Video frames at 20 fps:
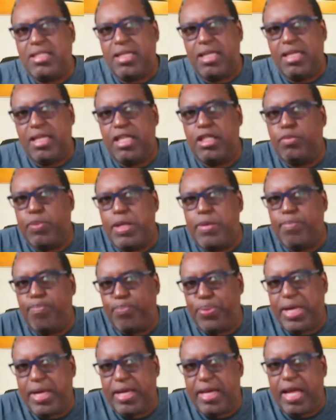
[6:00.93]
matches
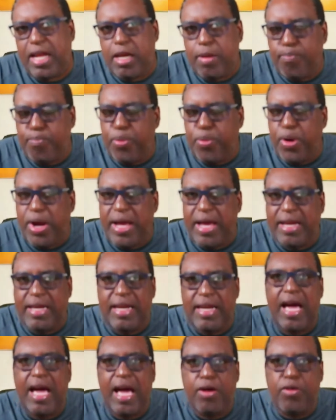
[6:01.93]
is being played at the
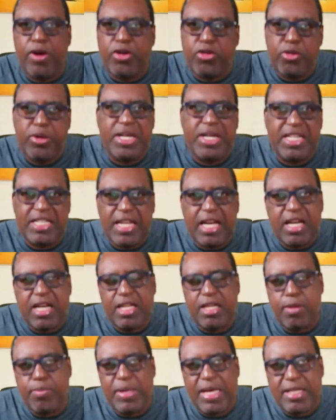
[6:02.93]
Brian Lara
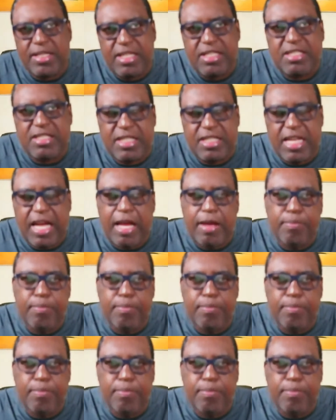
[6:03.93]
Cricket Academy at this